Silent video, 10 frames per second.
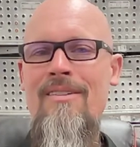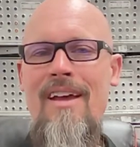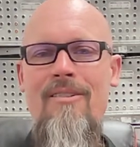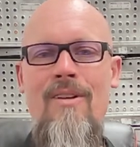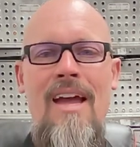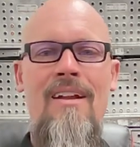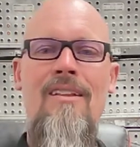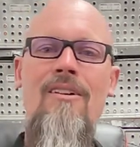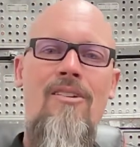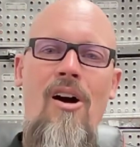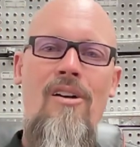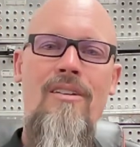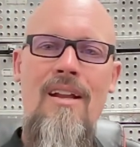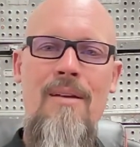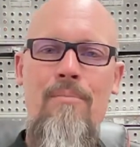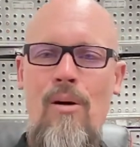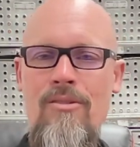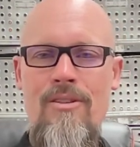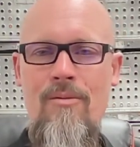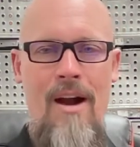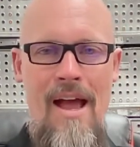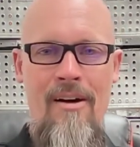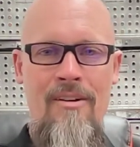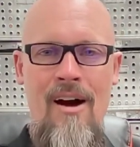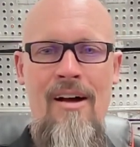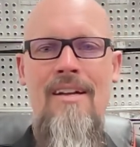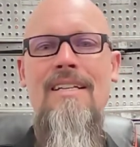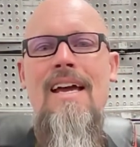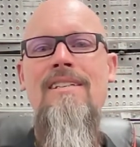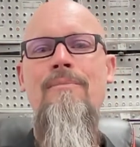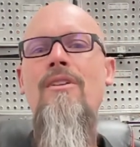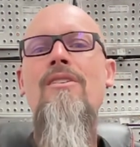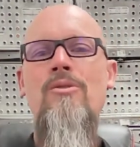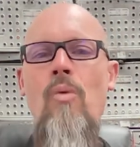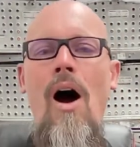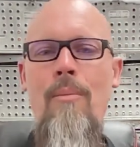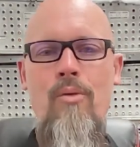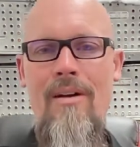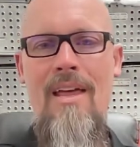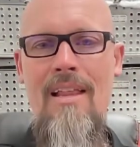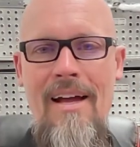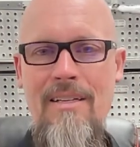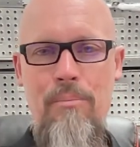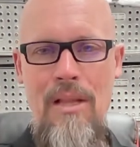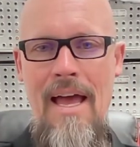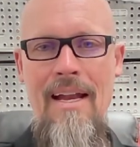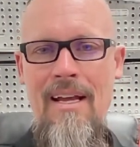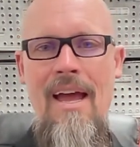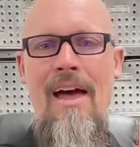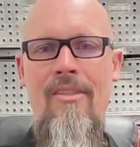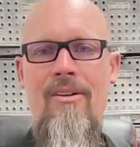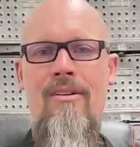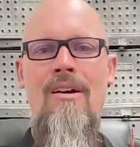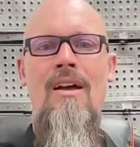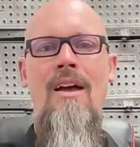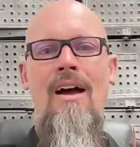and they create a little cart that he pulls him around on. He takes him to the swamp where they like to play together.